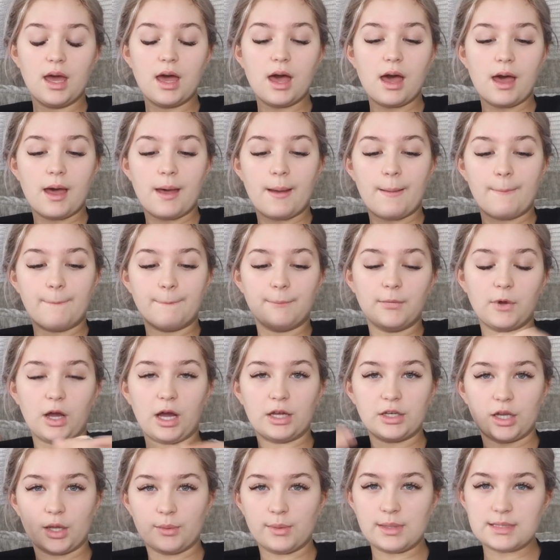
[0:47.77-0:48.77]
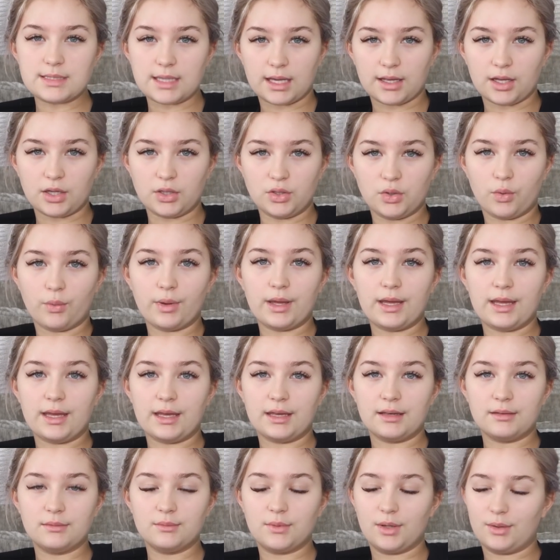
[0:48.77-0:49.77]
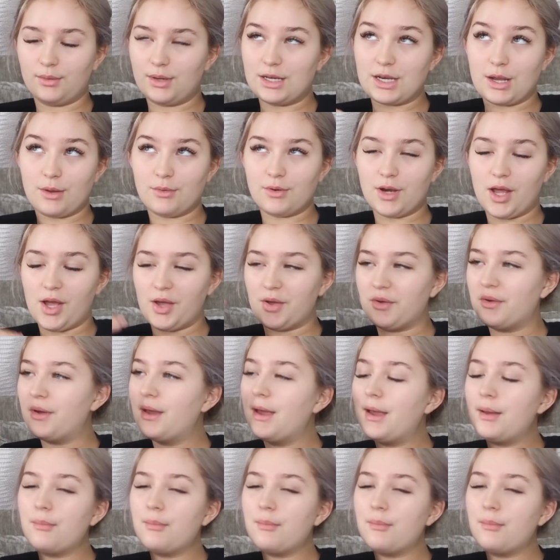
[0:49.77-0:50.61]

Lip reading: I know it's like annoying, well I don't know,